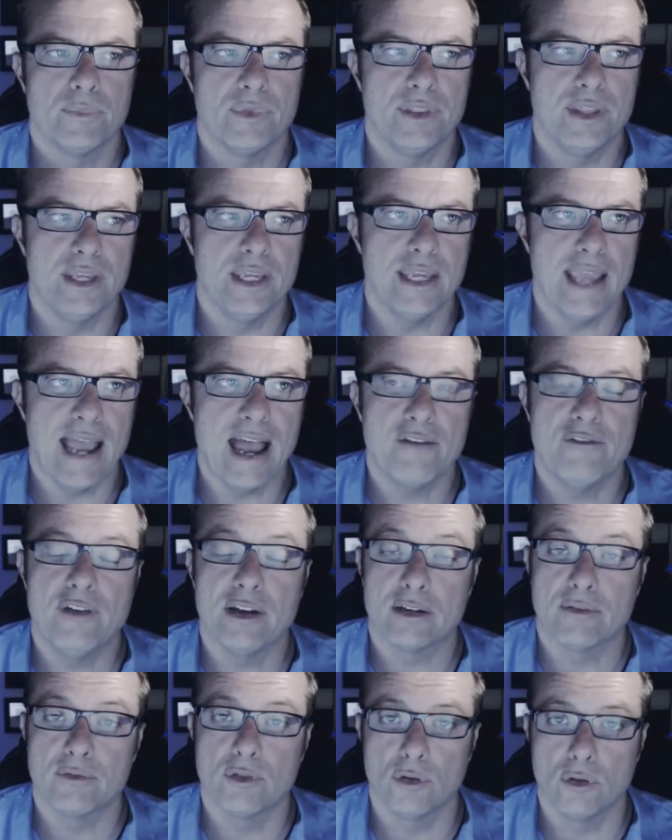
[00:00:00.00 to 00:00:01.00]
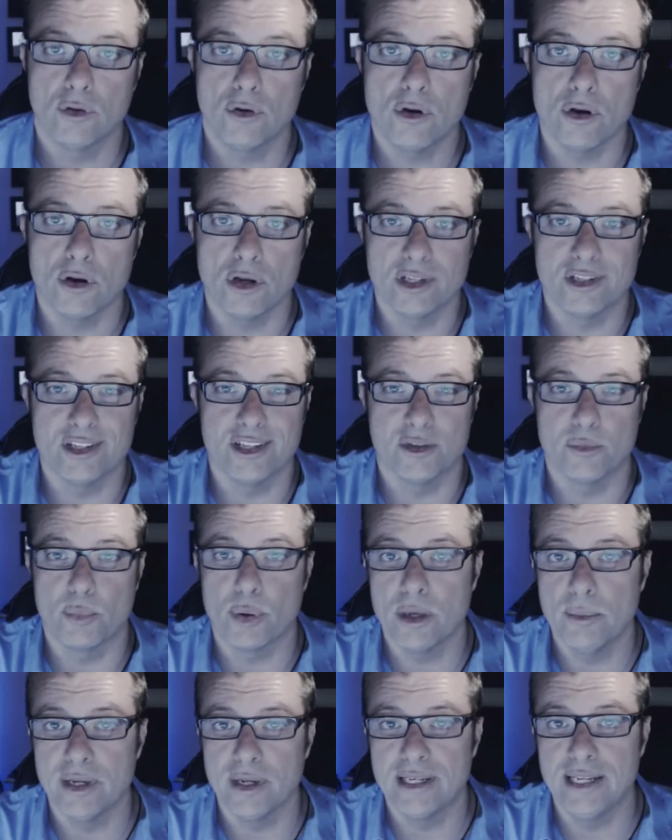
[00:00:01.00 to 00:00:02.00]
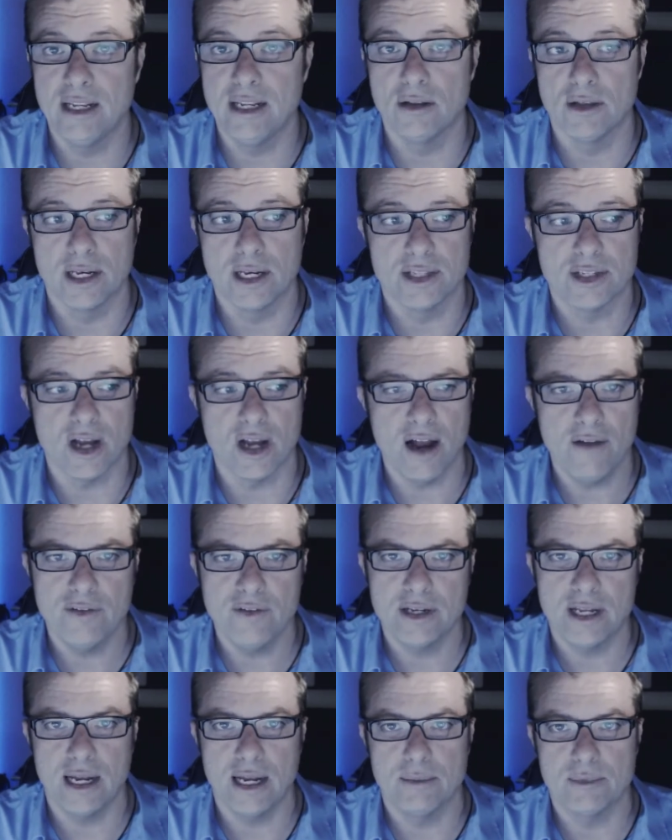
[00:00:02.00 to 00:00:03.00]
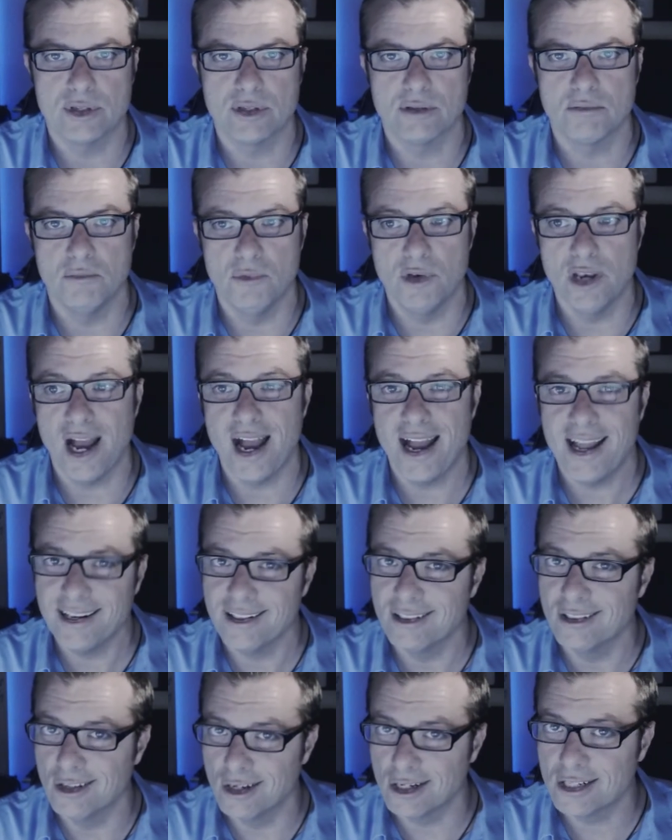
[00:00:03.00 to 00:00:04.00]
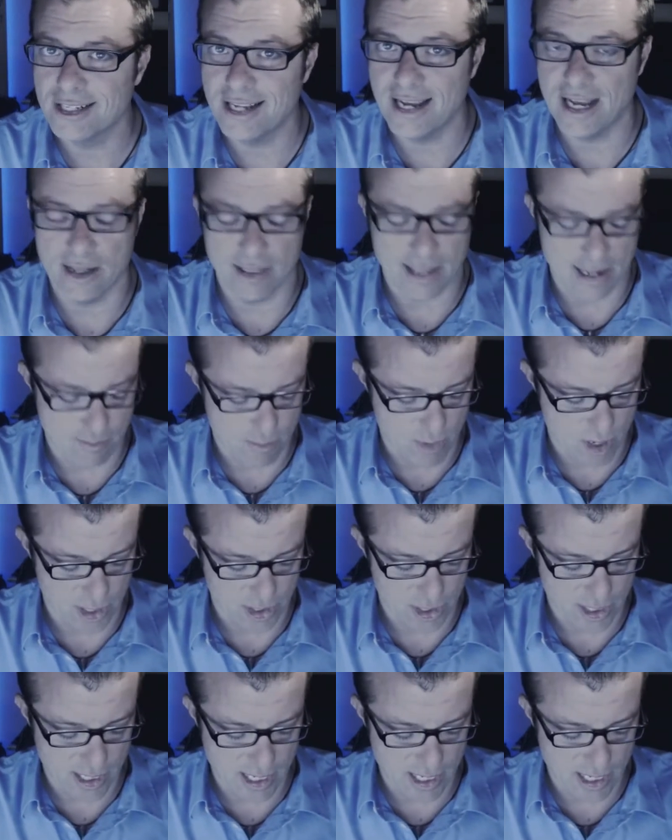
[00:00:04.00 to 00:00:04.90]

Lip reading: the affect of the learner is a pretty big deal, and it's oftentimes not looked at that much.